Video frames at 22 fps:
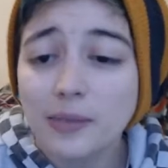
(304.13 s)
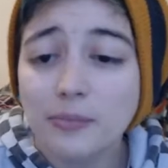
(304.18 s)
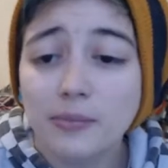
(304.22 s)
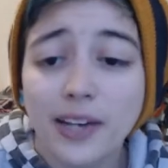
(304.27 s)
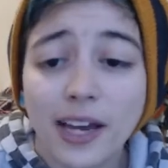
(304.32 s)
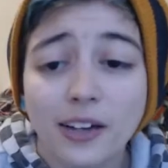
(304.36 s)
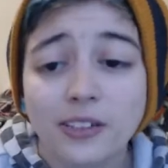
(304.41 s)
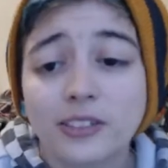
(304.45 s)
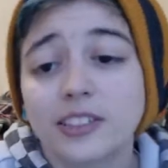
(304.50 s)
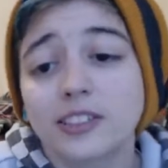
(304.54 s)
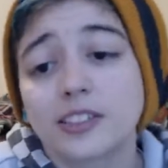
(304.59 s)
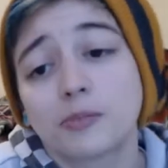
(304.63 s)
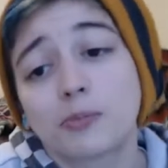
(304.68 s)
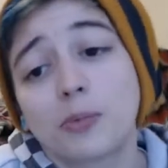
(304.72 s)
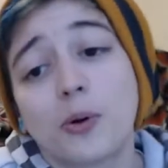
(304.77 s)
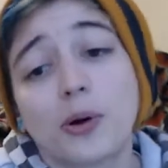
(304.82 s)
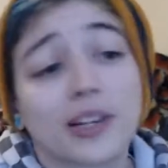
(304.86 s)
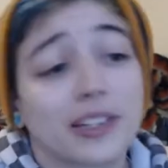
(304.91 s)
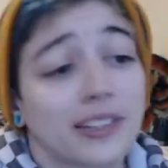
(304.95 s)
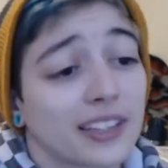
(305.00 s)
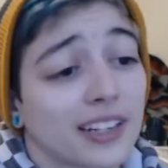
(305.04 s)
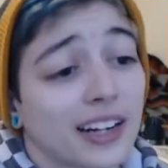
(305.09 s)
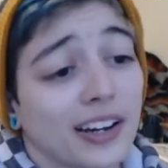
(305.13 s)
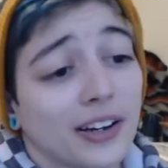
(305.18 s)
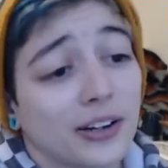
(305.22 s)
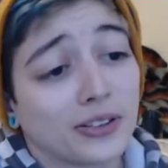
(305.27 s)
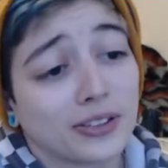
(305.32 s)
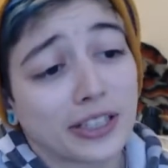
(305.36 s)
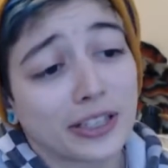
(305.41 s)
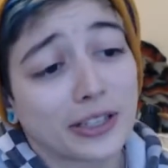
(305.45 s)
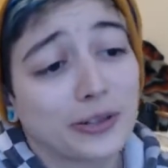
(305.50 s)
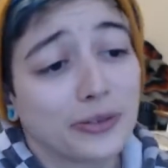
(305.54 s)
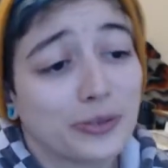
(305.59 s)
now disappointed that I
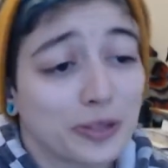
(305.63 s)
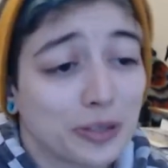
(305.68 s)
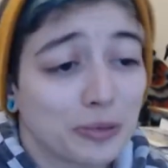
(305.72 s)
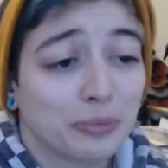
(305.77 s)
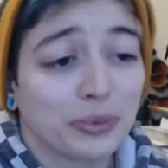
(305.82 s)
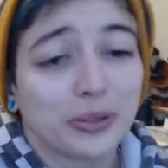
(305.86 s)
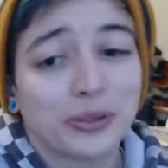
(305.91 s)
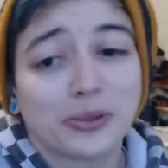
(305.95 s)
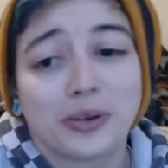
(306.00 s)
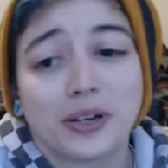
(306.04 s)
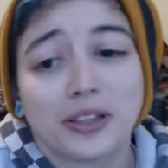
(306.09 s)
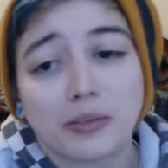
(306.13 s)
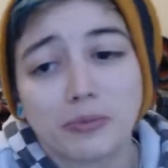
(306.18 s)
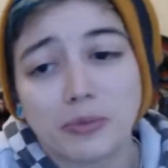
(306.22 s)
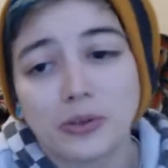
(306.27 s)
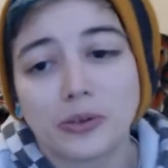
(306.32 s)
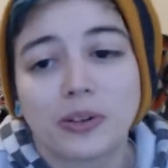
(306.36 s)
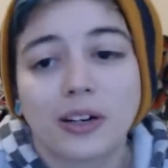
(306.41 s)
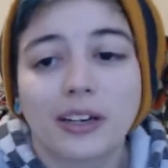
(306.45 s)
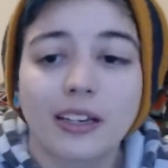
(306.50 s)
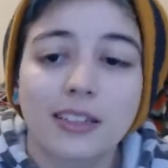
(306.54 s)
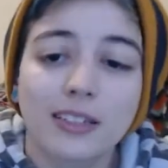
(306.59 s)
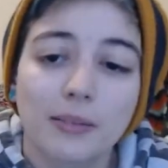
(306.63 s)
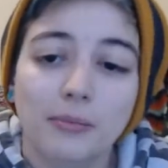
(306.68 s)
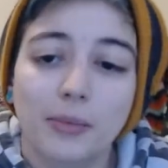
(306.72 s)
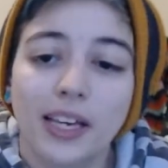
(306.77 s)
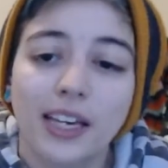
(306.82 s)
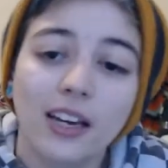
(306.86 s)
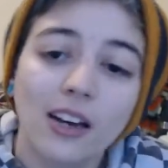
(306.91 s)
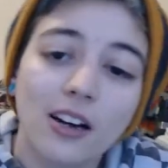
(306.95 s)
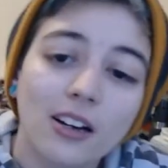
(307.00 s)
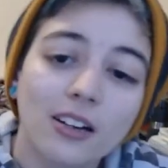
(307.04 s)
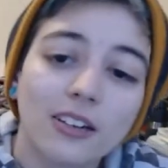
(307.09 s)
only used blue on the moon, because I'm
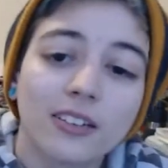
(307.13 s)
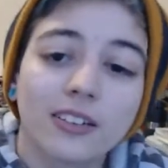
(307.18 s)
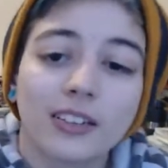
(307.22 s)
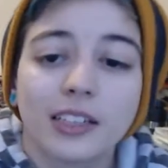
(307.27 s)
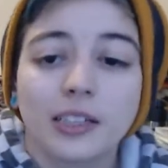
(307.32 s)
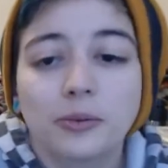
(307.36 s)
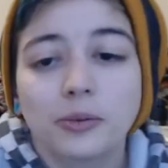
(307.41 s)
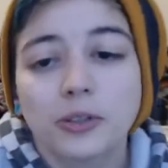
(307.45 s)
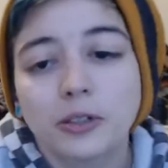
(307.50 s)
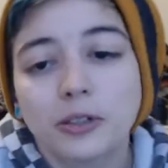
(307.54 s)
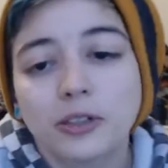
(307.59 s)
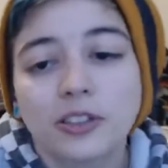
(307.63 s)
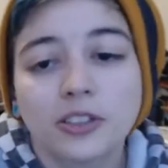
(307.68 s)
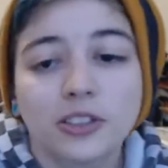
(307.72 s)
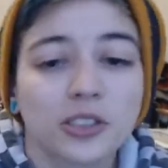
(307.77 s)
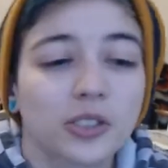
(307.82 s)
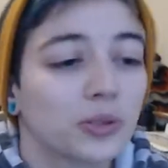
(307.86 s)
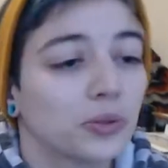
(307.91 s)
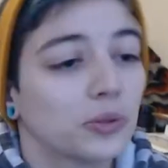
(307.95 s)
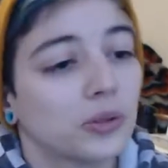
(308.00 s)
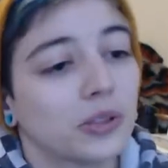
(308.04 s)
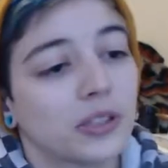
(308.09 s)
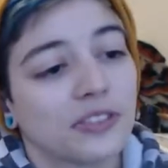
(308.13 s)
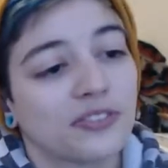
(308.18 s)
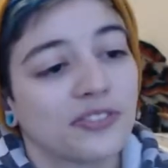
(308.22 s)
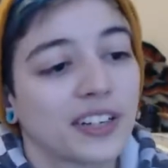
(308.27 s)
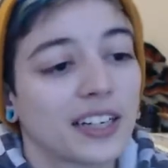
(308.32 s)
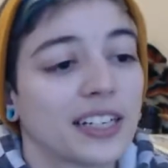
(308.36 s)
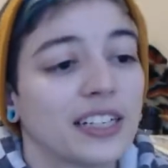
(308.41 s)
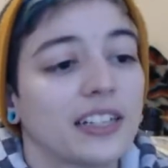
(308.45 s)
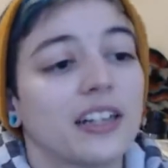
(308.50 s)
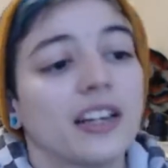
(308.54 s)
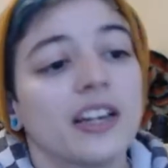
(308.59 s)
like, oh, it would have looked cool if
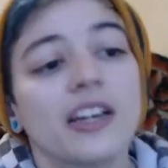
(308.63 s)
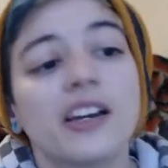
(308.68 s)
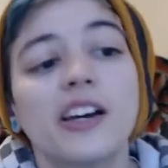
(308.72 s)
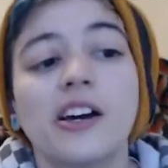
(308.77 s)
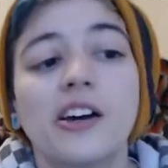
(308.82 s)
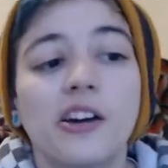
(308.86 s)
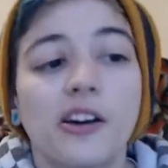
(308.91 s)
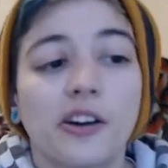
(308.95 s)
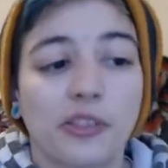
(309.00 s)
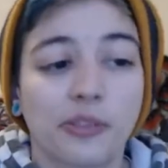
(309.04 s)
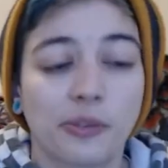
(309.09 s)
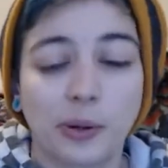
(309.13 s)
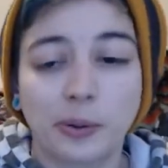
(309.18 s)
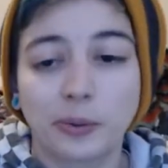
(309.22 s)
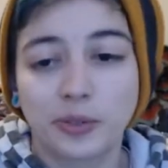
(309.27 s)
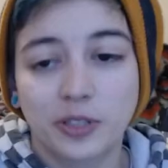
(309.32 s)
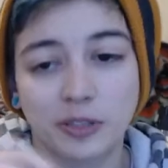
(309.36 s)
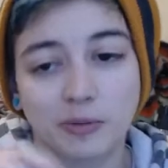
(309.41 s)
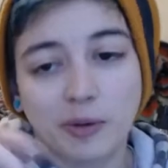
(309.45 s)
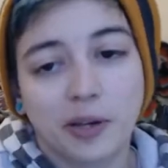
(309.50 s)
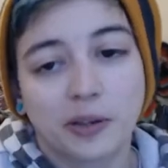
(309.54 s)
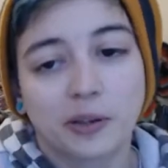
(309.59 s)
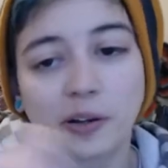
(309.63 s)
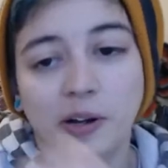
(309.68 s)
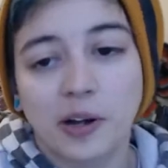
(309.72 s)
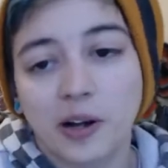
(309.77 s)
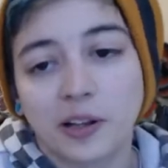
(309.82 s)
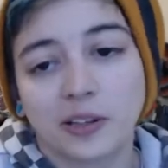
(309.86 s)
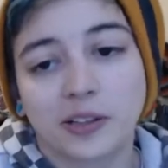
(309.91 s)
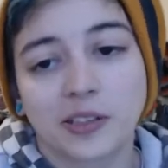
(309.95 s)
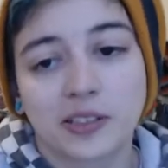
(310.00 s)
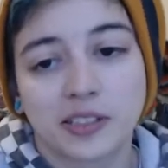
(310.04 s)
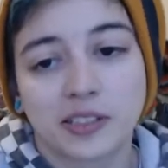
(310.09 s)
I had thrown some other
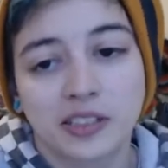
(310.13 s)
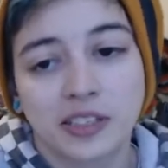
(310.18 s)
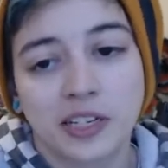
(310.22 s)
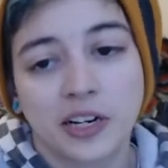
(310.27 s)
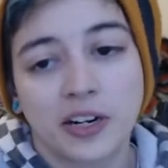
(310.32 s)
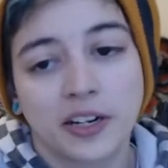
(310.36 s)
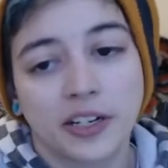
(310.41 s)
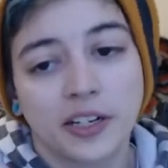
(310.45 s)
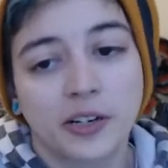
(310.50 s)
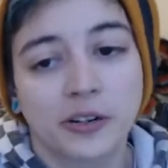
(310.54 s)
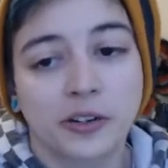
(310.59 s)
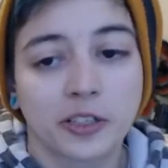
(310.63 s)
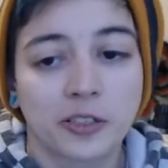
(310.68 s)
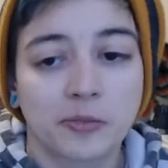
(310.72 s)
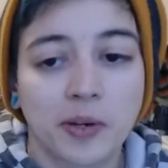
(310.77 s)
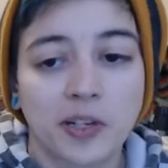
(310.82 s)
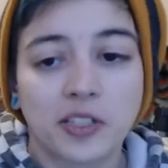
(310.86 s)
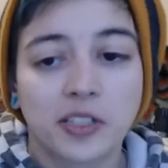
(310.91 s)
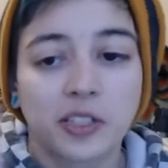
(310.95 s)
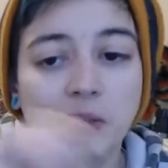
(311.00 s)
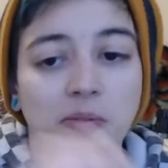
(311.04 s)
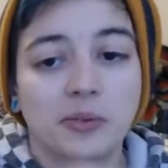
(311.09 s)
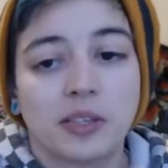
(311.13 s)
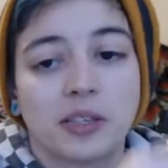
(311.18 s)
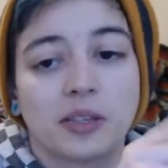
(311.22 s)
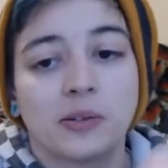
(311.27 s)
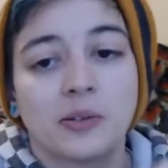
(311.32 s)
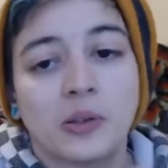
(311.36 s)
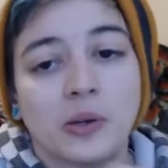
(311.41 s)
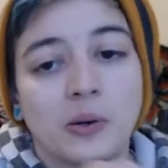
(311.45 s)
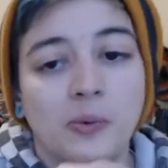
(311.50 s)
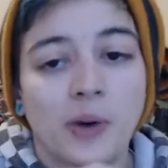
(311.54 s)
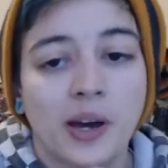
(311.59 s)
colors in there, you know, especially
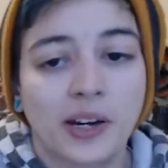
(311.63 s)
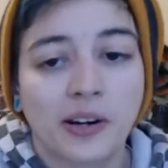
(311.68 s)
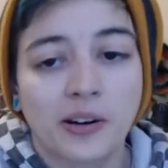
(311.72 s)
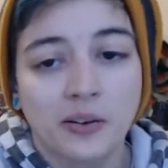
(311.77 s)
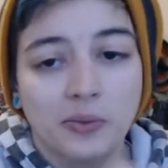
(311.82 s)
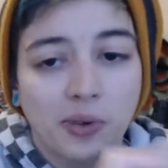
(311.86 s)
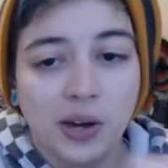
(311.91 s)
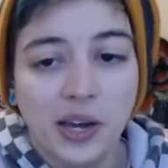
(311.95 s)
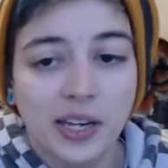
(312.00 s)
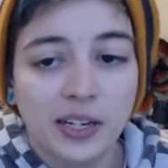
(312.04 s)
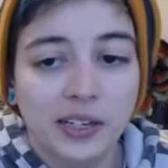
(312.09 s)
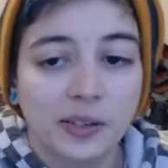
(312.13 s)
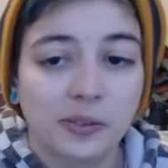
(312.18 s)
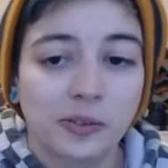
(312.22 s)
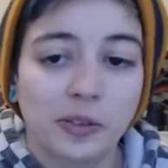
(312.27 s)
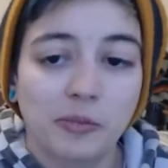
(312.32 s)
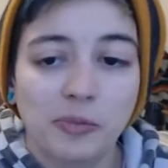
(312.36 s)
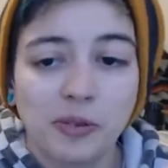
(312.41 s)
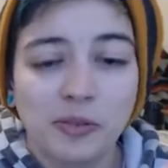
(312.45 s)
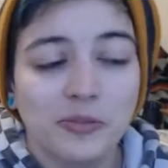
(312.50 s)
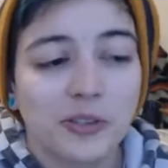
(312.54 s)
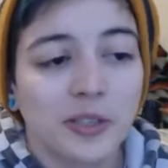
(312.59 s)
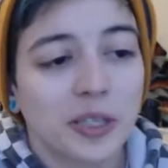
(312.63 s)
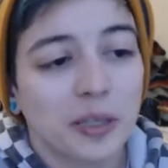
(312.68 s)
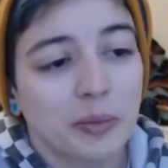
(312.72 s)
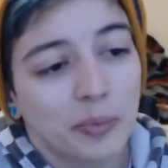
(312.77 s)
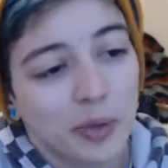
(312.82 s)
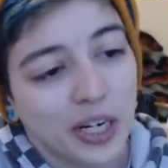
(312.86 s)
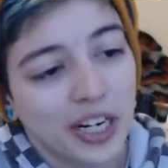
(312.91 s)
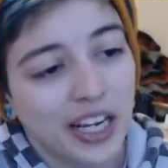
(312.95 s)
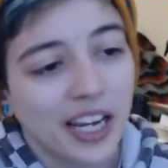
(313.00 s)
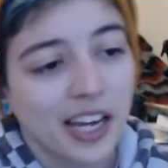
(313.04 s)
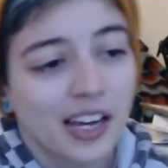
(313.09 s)
with the wet on wet. It would have been really
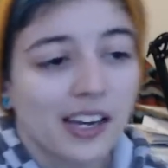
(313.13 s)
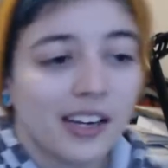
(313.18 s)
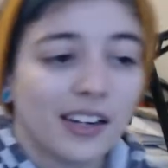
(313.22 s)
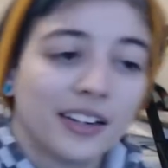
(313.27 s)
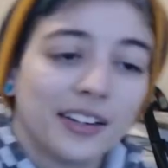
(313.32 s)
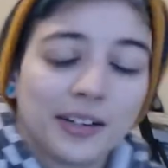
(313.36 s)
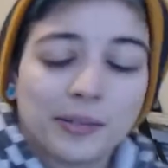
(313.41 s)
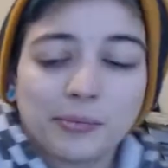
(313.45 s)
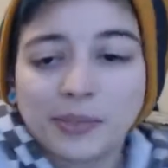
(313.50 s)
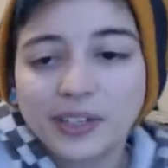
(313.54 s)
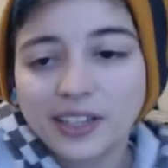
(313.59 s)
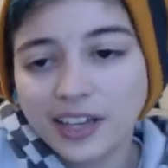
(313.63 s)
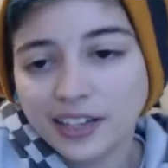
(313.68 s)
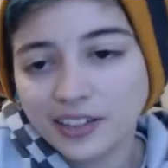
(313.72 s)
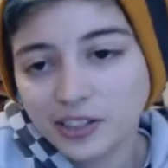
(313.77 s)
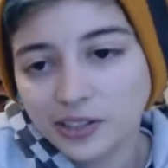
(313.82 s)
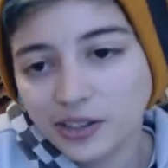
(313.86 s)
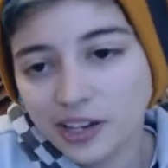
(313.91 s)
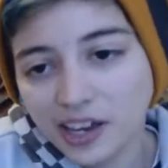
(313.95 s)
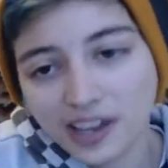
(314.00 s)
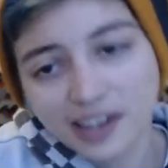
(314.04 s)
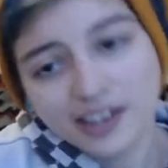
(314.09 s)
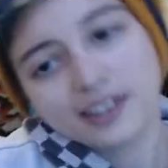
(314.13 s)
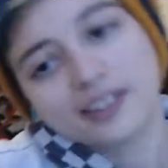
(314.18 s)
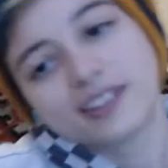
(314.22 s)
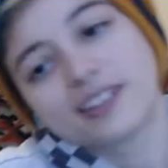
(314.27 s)
pretty, but that's okay.